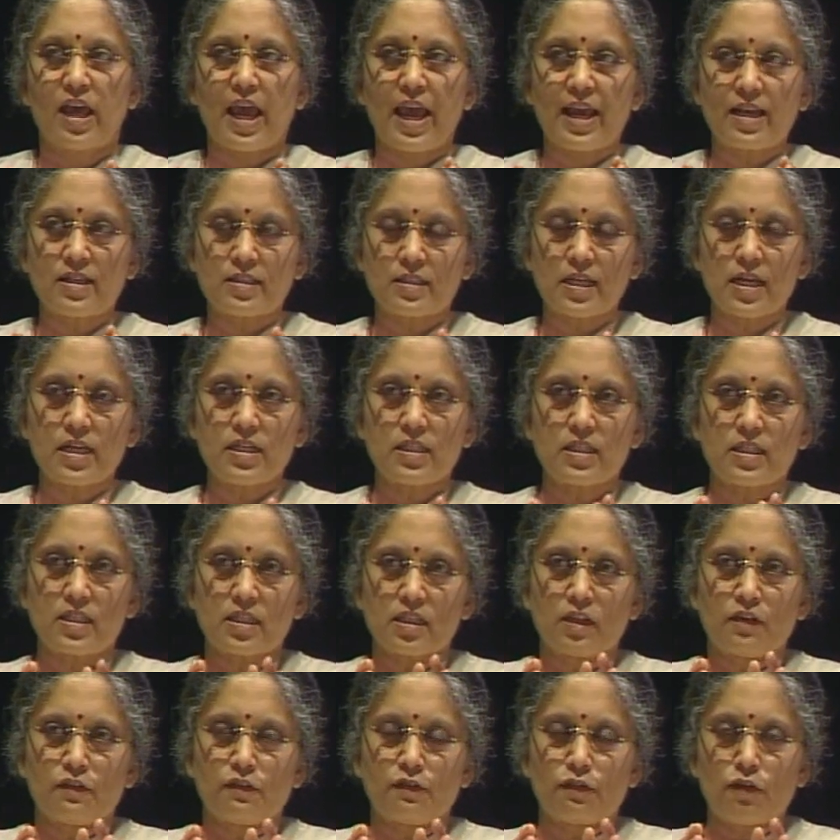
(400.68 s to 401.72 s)

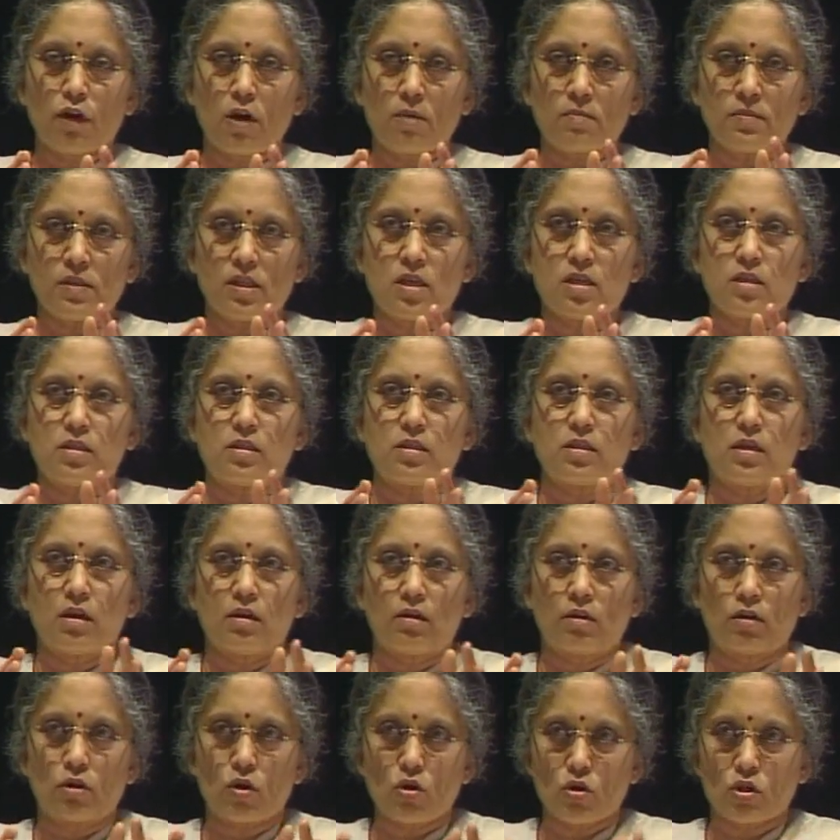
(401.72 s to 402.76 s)
exits from this
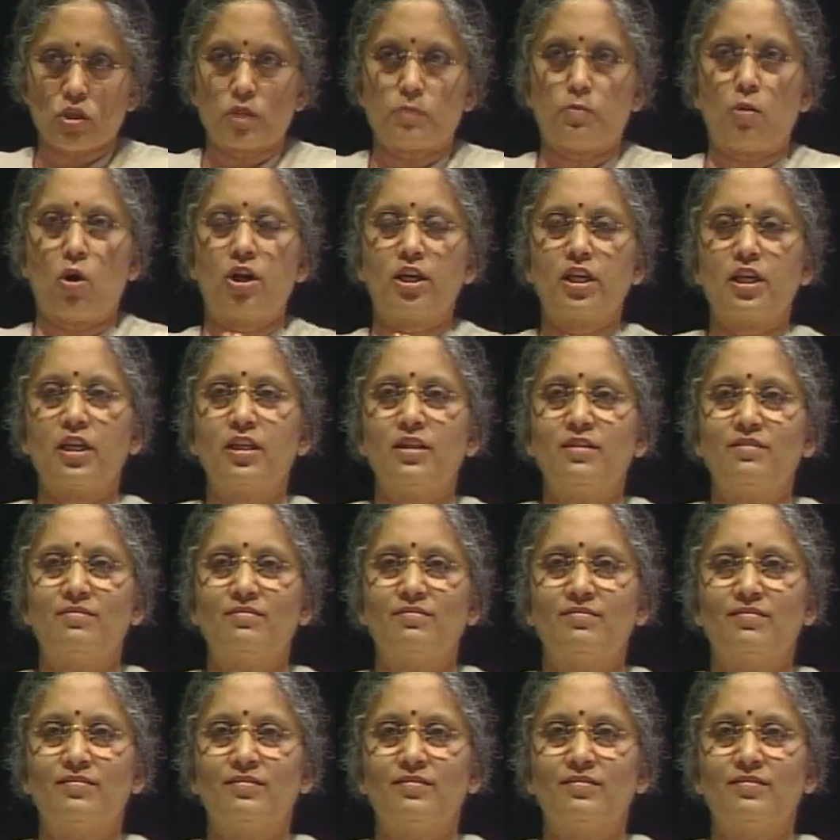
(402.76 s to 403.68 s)
gross body